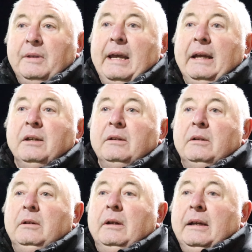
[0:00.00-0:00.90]
and they
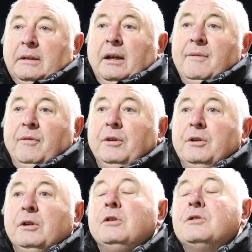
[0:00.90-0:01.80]
actually
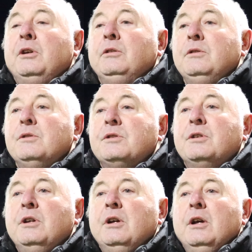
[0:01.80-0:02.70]
funded consultants